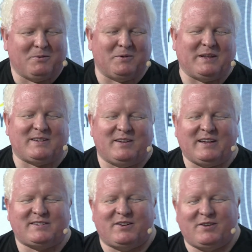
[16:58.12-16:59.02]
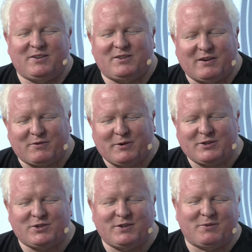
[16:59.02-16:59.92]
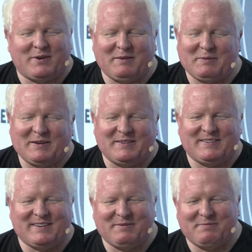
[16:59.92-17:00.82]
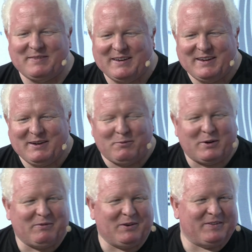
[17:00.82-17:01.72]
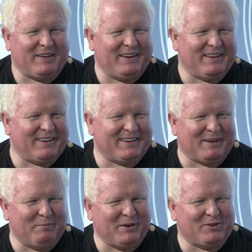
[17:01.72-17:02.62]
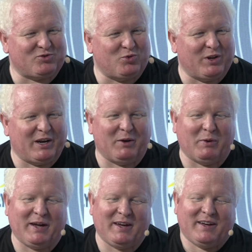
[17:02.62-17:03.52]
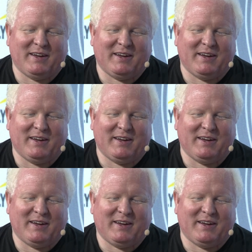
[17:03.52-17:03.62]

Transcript: Well, that's a tough question, right? Because whatever you say, it can be construed in any way.